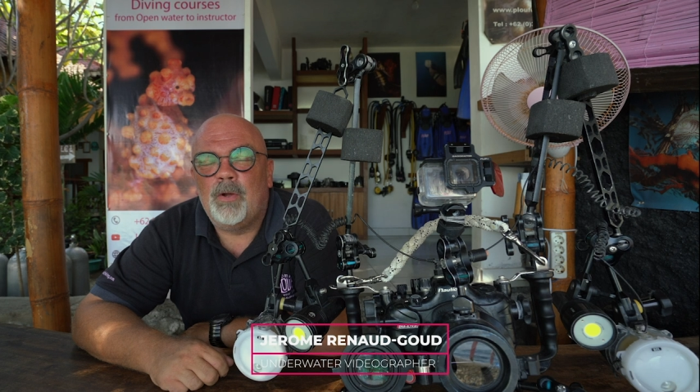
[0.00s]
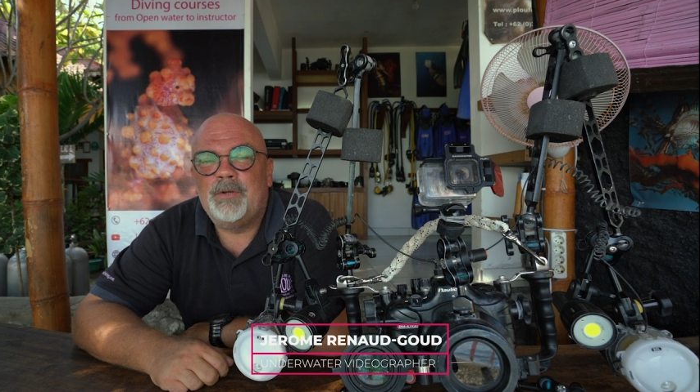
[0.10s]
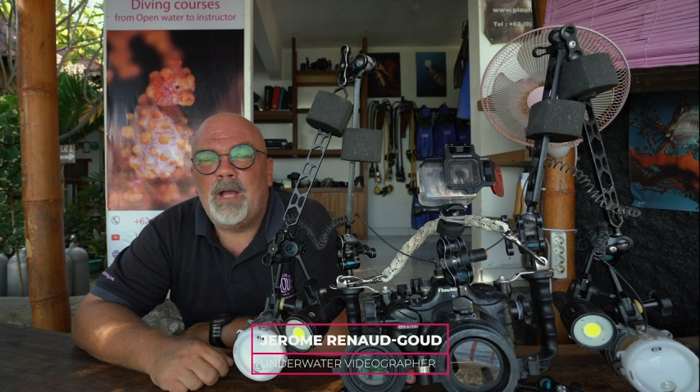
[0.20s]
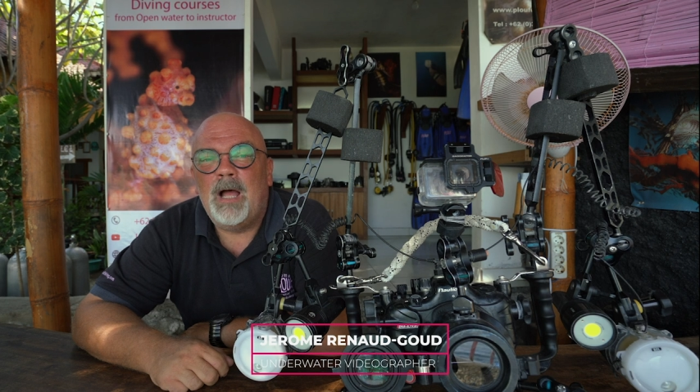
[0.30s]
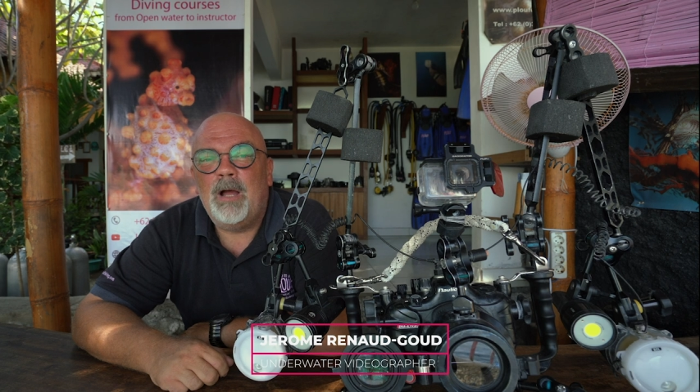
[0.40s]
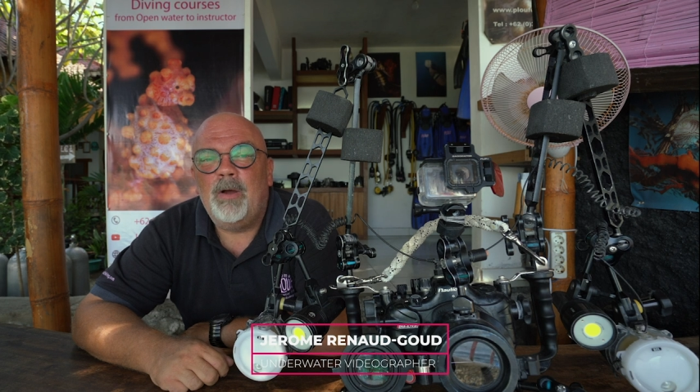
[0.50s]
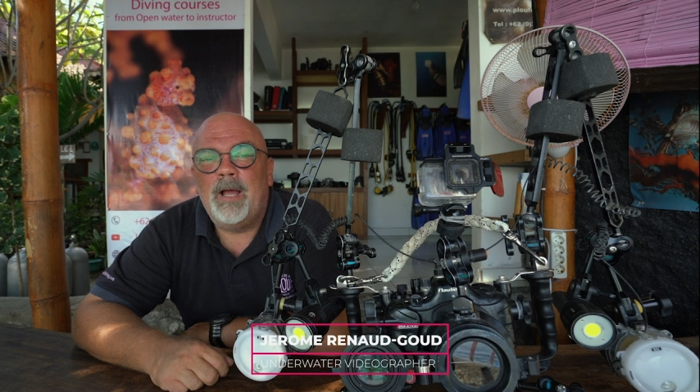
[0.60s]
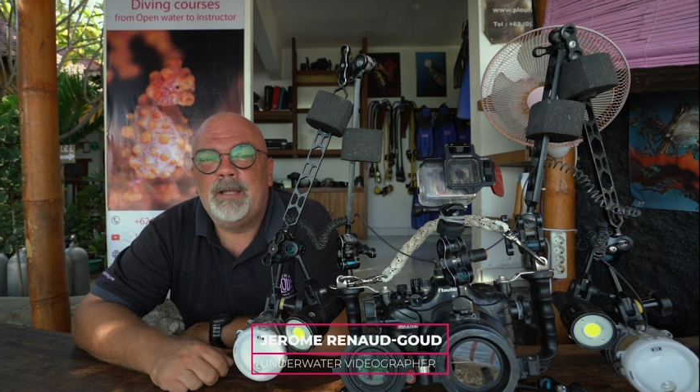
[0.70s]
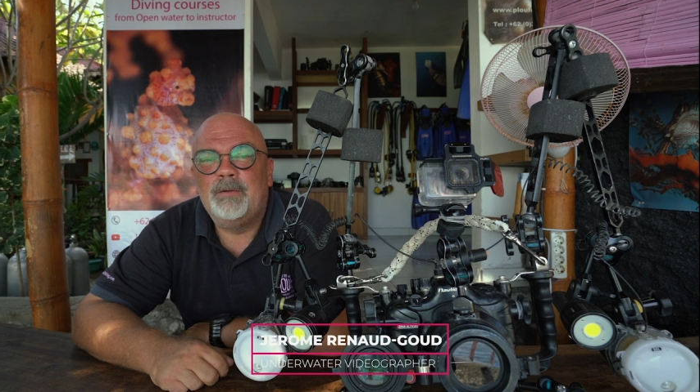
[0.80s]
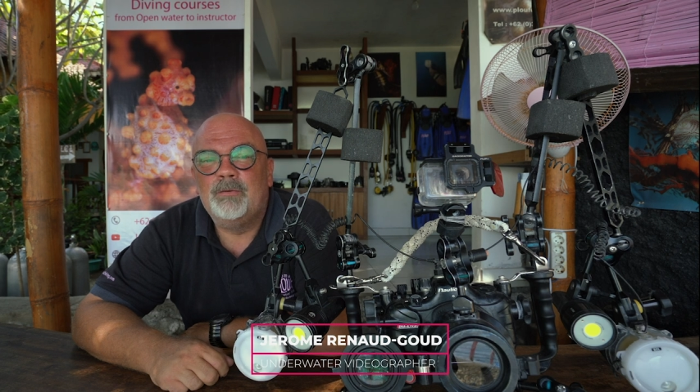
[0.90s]
on how
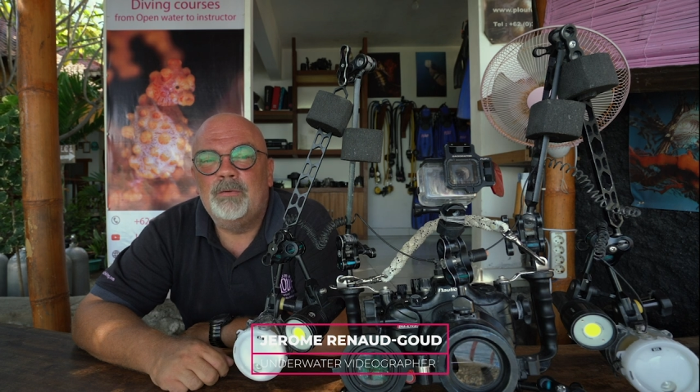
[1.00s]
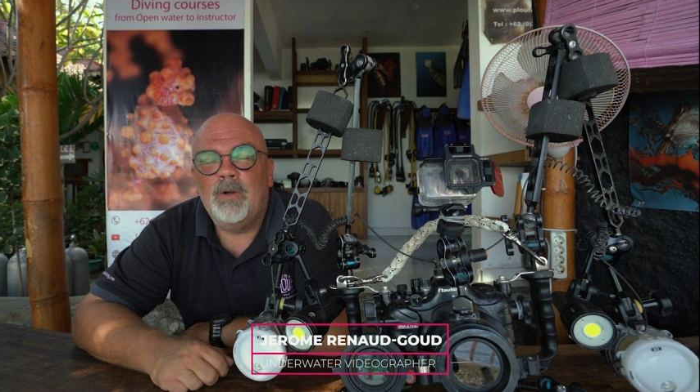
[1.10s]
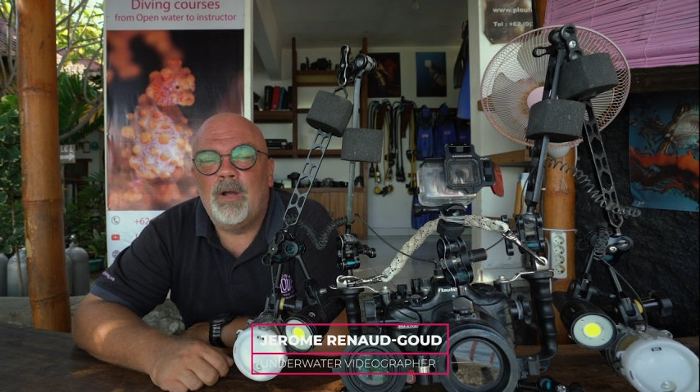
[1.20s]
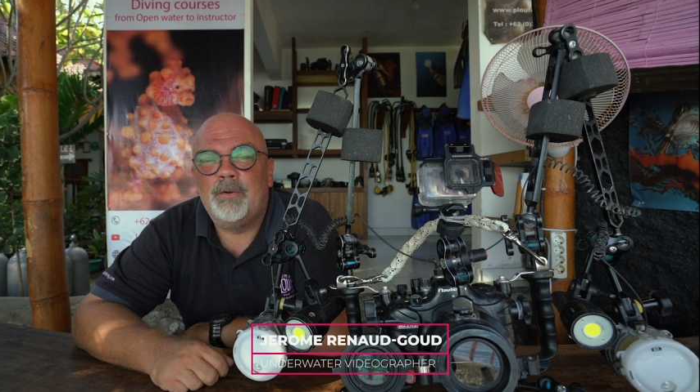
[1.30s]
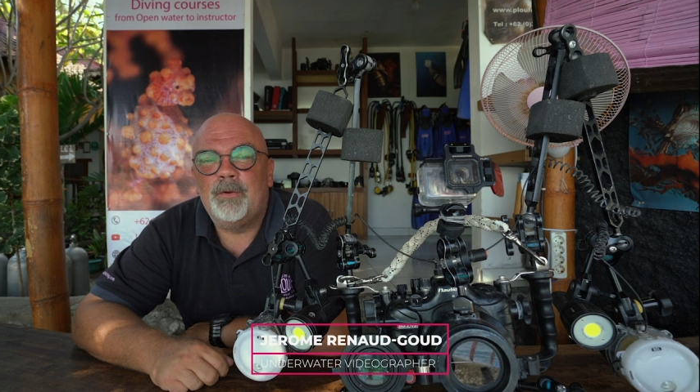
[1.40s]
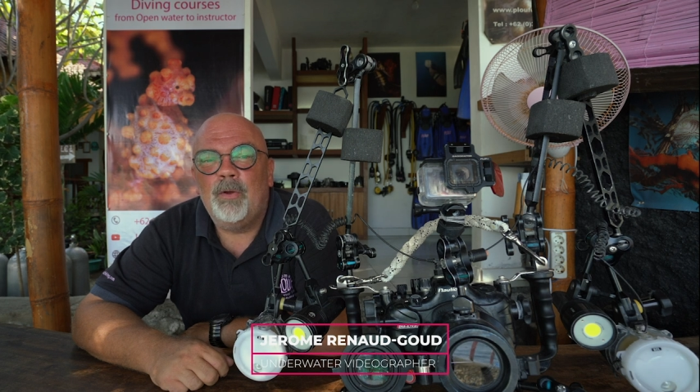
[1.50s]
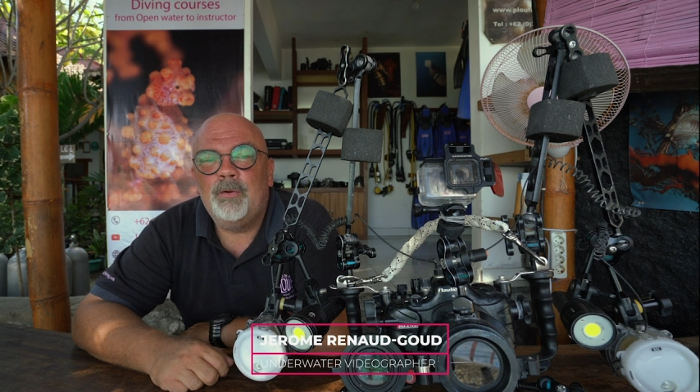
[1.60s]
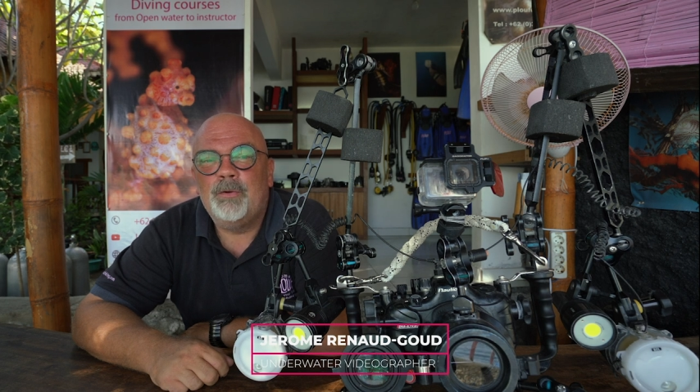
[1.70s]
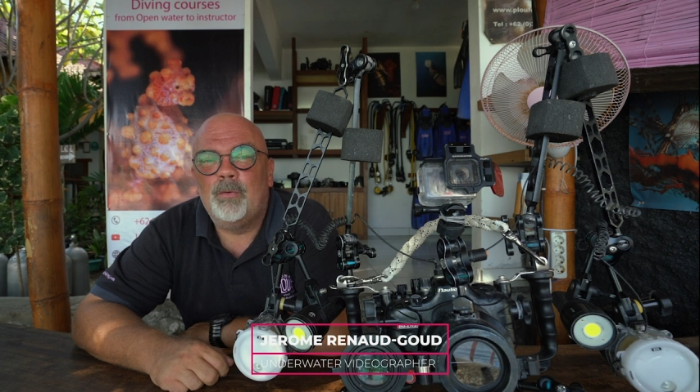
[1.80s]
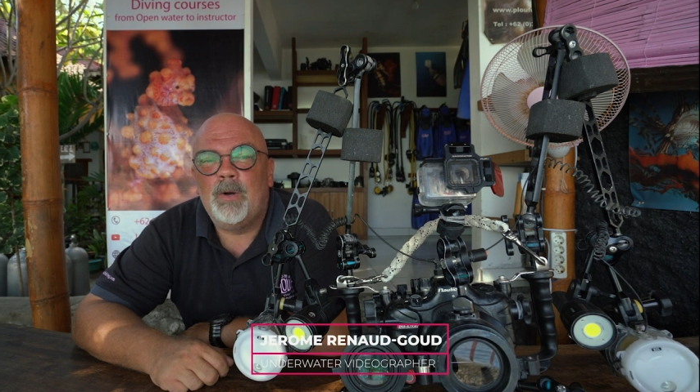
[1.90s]
I do an
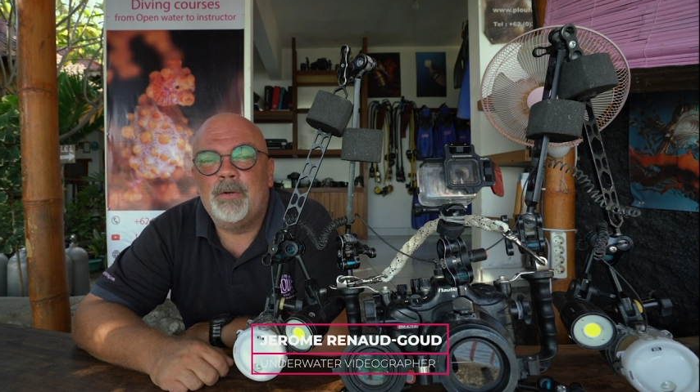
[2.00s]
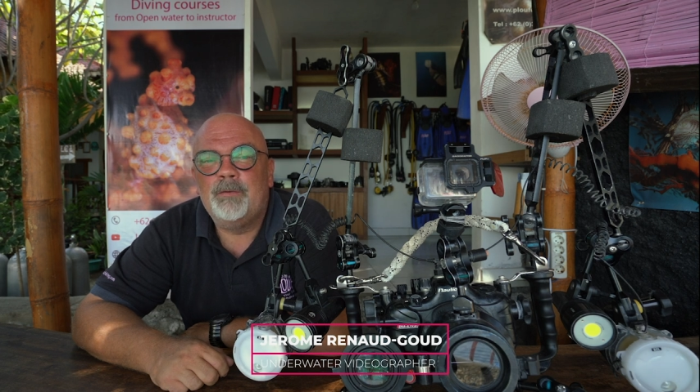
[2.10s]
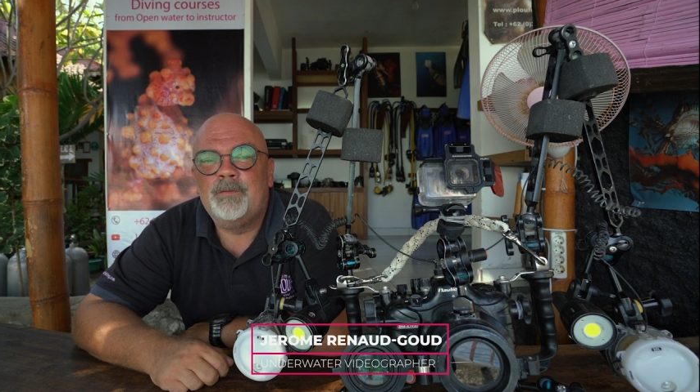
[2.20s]
underwater